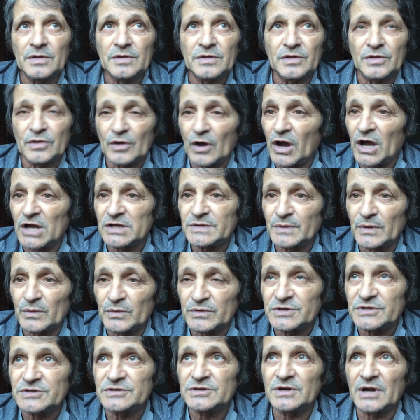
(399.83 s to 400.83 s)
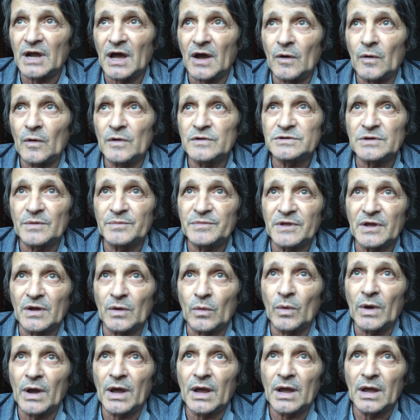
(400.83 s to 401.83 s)
to the hospital, which is an hour or something
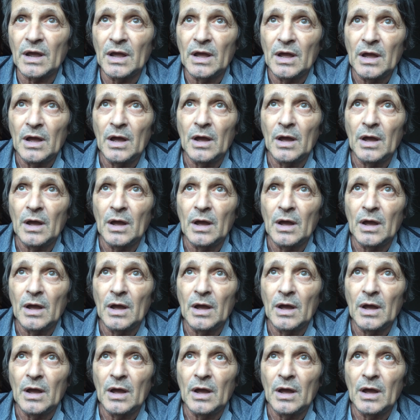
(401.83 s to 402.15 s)
away,